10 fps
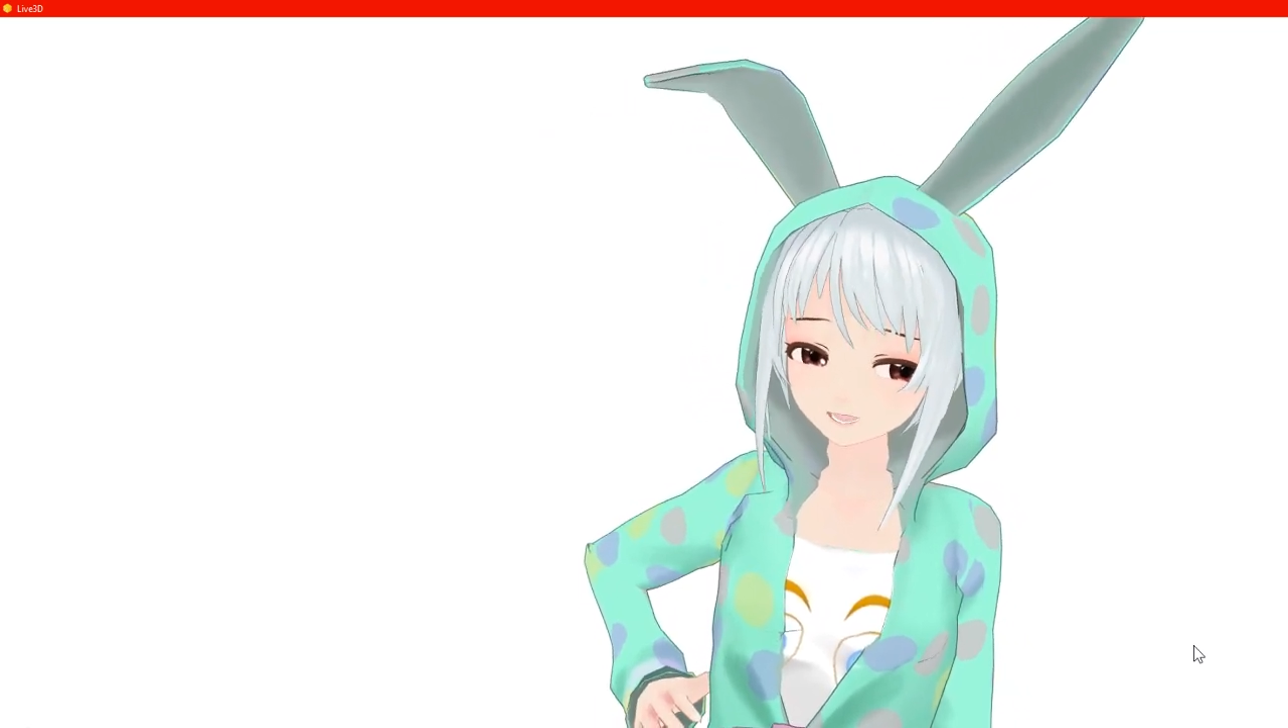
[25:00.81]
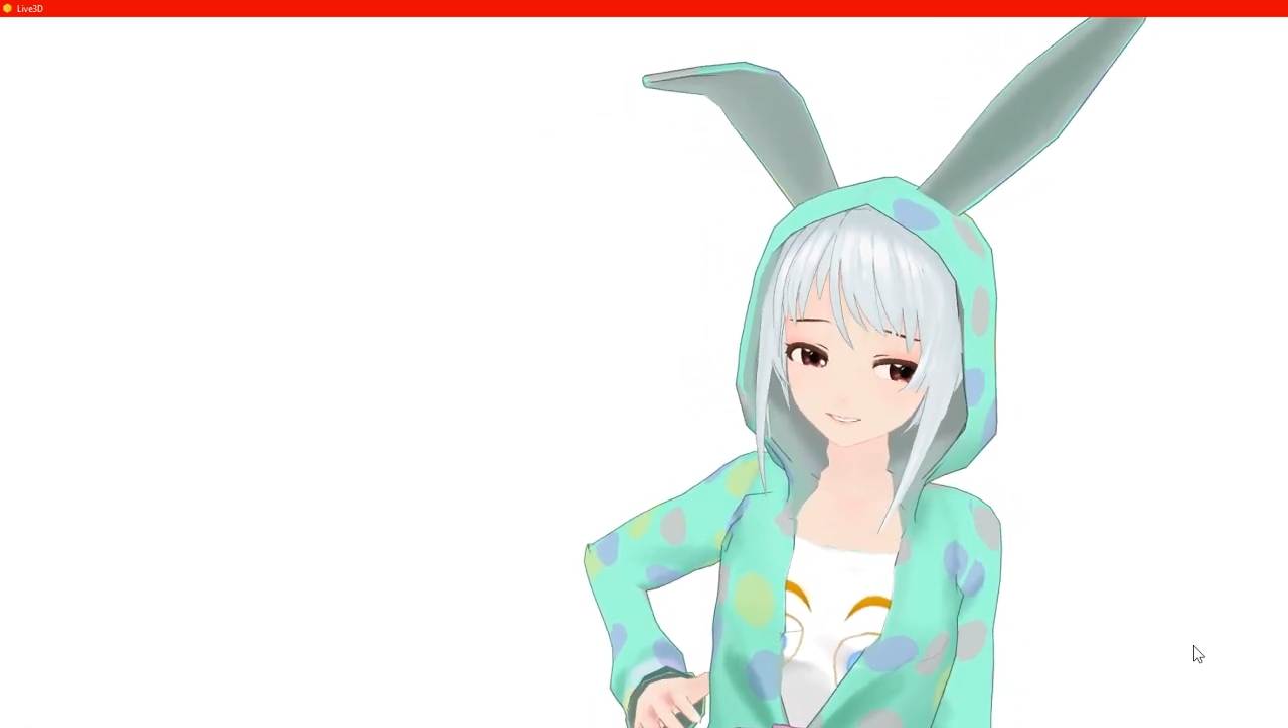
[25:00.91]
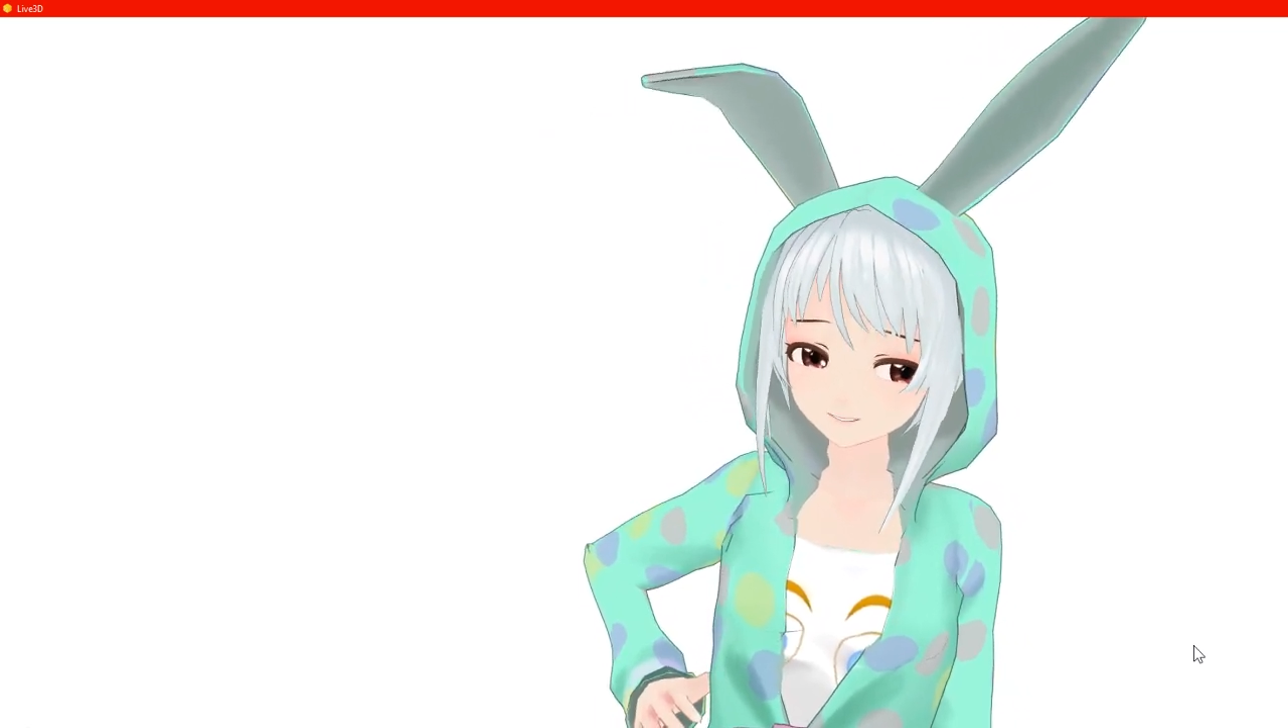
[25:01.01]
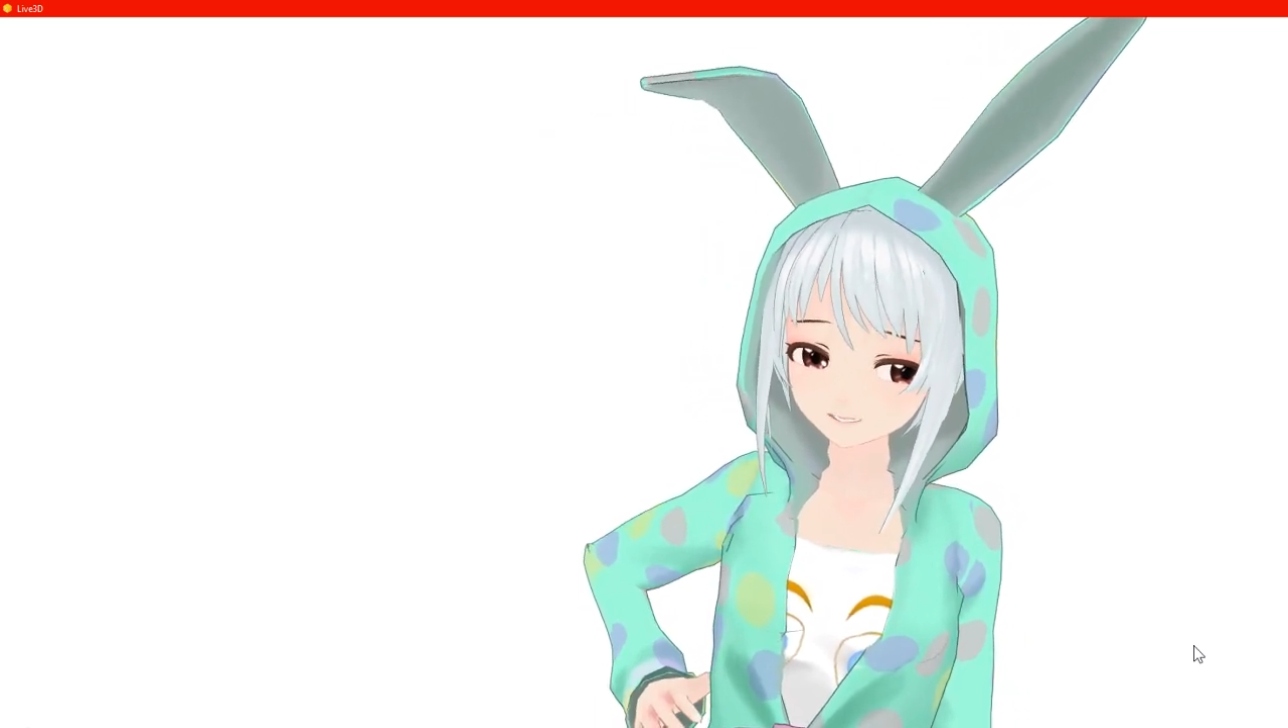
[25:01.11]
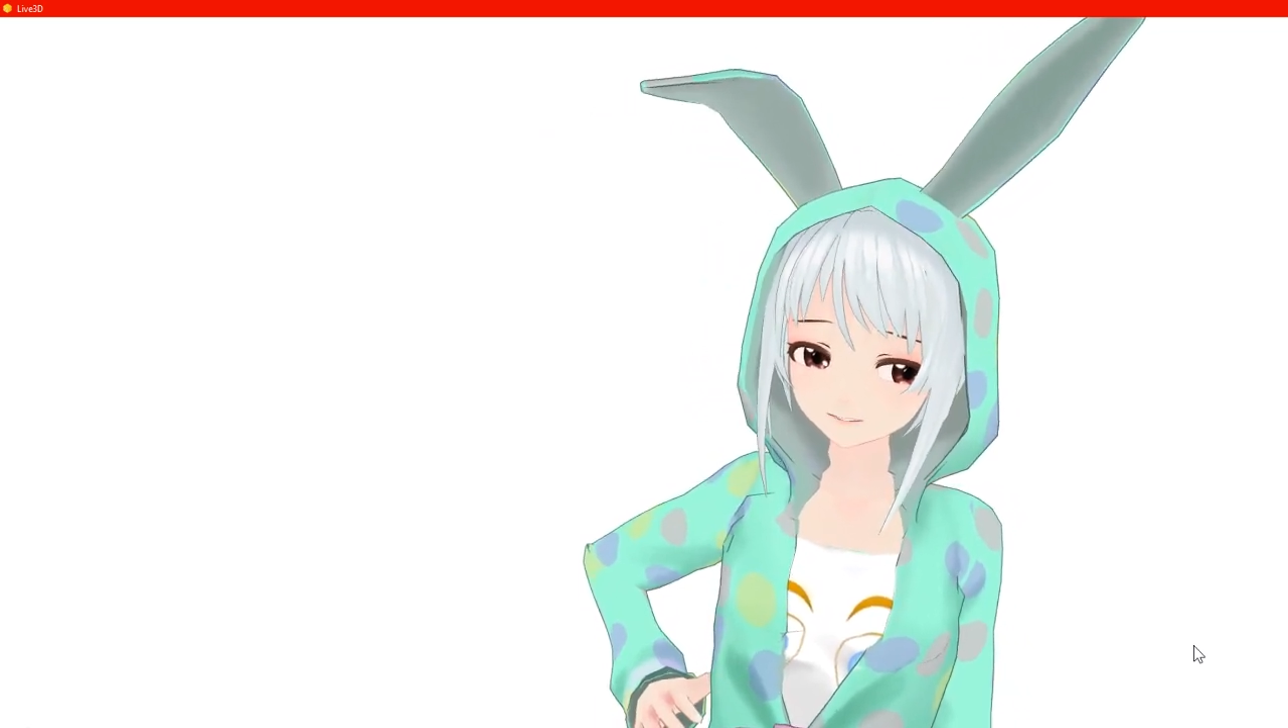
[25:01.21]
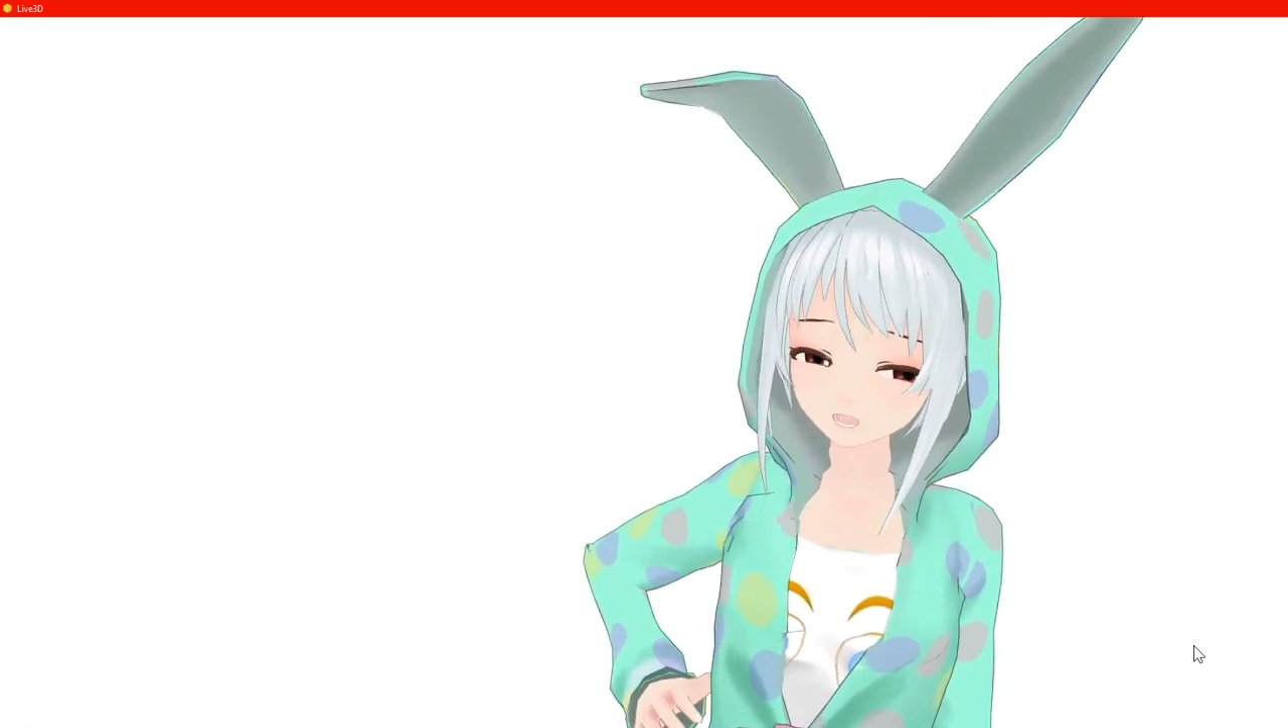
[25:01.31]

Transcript: and stuff